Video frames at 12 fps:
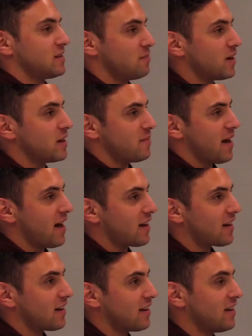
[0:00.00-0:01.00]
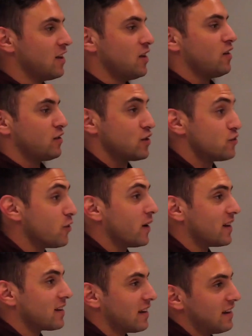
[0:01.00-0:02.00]
this money back, to do
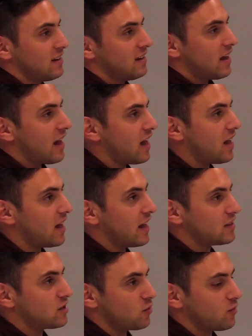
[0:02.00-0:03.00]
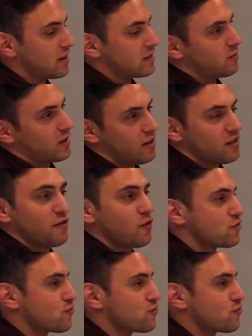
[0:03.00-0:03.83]
it. And so we call it a